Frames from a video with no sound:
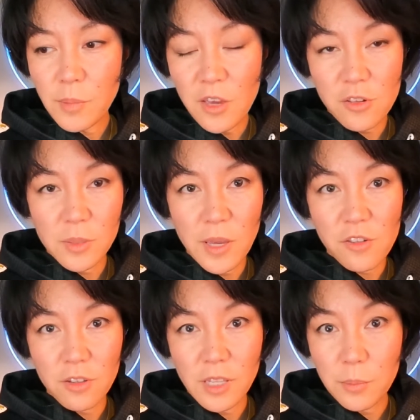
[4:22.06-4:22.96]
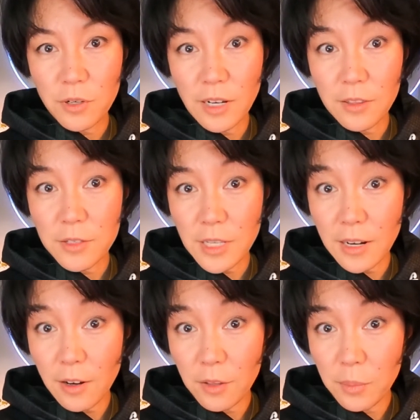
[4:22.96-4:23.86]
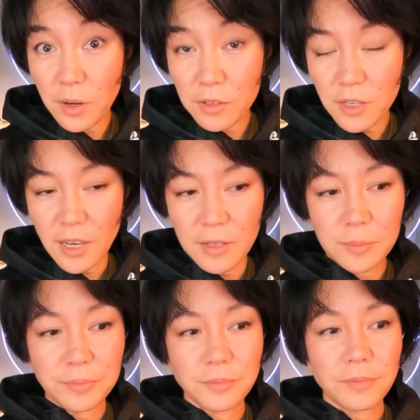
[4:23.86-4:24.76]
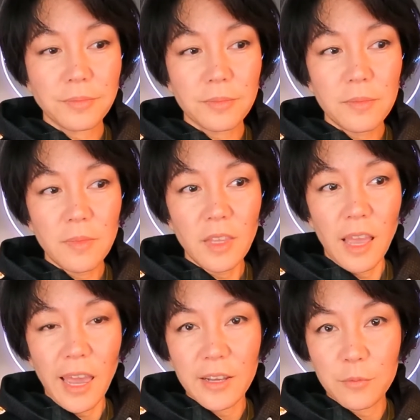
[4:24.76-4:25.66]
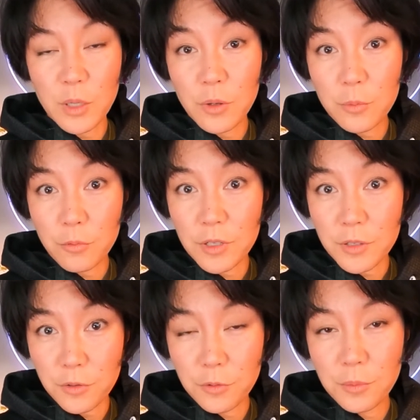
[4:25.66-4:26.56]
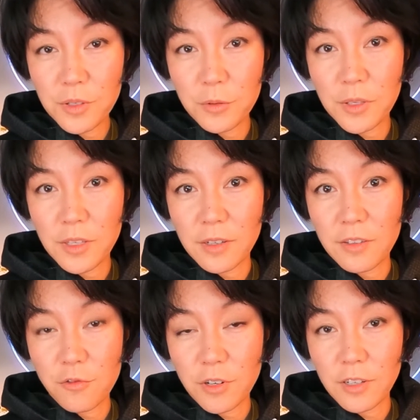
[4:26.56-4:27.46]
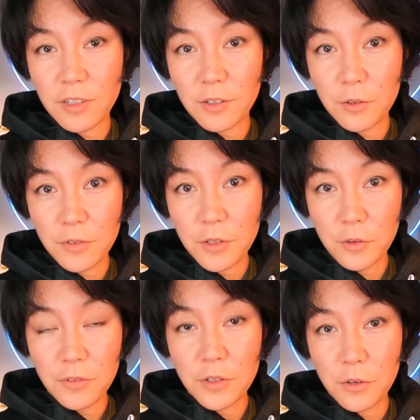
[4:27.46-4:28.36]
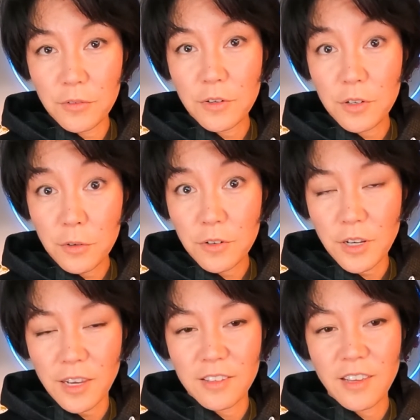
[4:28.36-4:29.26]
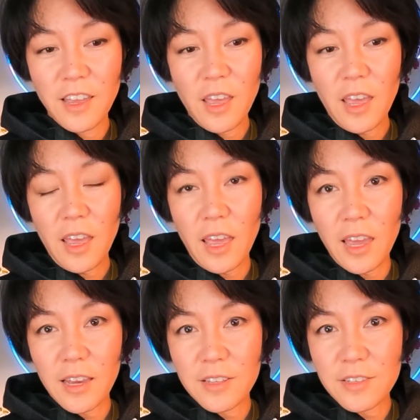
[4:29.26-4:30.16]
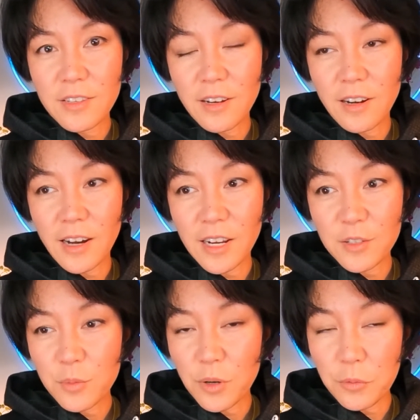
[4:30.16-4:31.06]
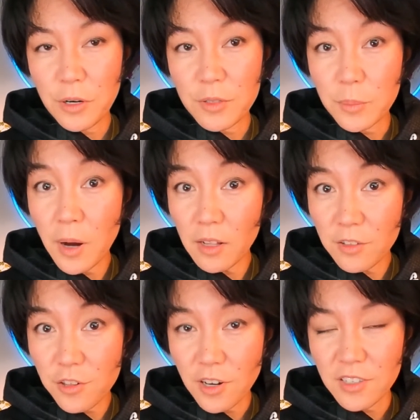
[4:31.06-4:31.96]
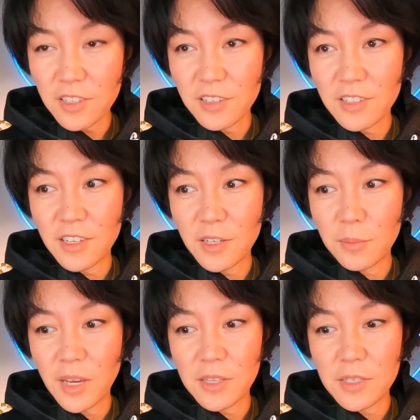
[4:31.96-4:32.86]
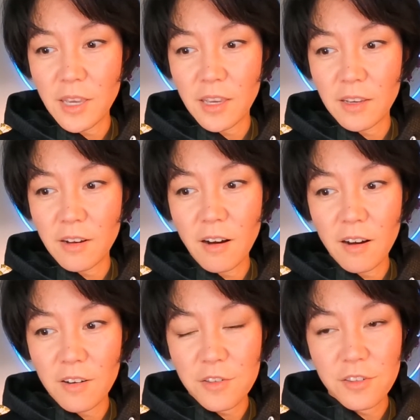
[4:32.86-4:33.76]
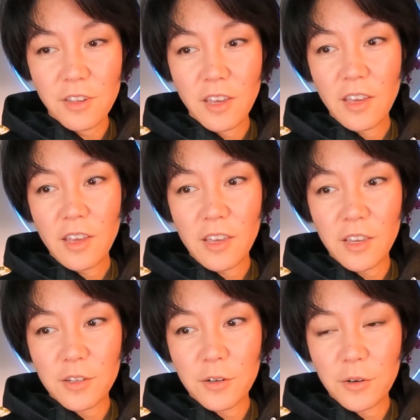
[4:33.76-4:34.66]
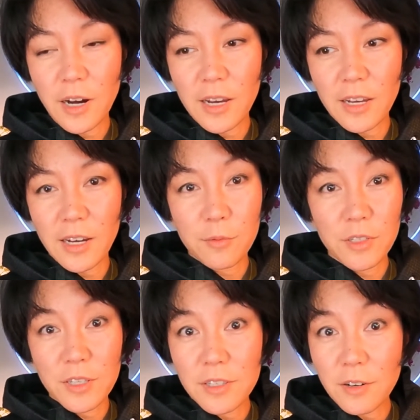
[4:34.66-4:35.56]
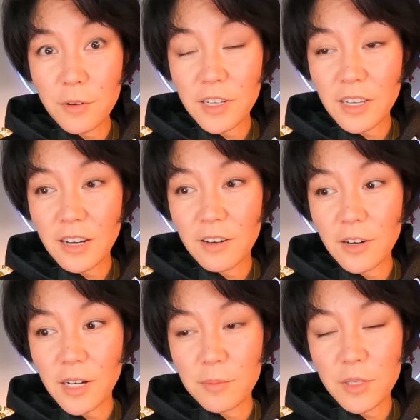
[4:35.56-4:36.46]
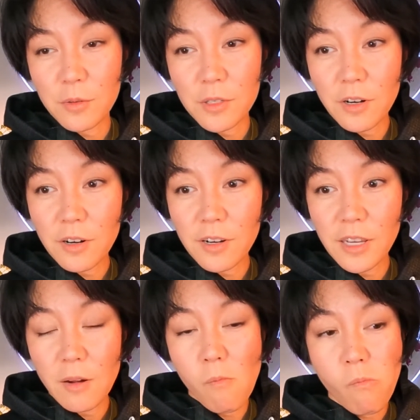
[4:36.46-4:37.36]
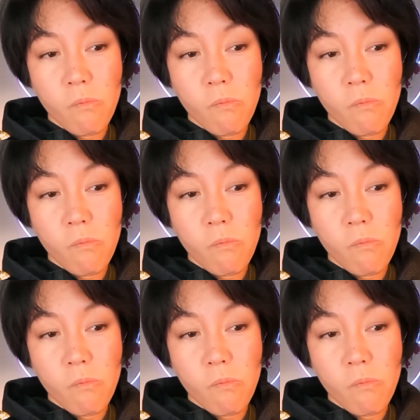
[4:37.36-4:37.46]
just patiently set out all the balls again, and we would resume doing the drill over and over and over and over again. And I got to the point where I was apologizing to him and saying, gosh, I really suck right now. I'm so sorry.